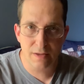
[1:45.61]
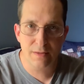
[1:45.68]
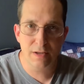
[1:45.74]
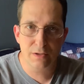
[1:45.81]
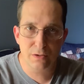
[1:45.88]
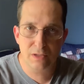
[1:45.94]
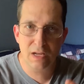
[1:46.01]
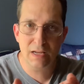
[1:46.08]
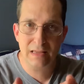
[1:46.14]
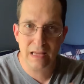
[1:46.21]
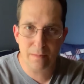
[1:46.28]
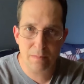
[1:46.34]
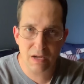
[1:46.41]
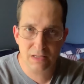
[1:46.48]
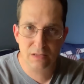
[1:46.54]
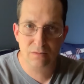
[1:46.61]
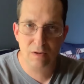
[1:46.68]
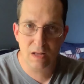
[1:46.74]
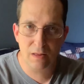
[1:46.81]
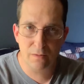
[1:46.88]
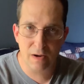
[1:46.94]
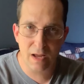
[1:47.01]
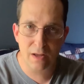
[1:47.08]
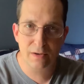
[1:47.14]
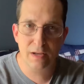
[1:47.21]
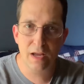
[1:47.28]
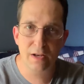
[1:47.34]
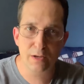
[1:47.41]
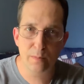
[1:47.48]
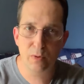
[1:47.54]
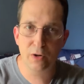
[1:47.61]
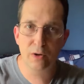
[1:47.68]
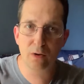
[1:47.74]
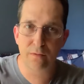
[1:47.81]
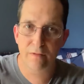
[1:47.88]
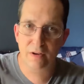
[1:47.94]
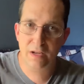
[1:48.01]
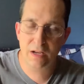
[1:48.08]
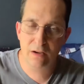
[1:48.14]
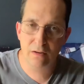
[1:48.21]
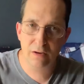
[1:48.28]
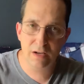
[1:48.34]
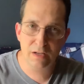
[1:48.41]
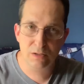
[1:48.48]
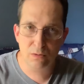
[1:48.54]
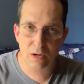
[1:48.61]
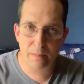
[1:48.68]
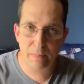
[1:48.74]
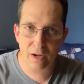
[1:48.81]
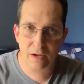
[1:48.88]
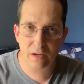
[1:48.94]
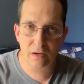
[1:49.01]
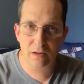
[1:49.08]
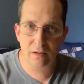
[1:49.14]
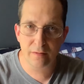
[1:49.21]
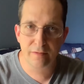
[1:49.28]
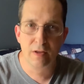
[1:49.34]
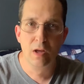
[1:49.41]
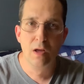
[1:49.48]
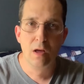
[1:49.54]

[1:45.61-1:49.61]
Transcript: and then you take that mozzarella round and you put it over here into a bucket of,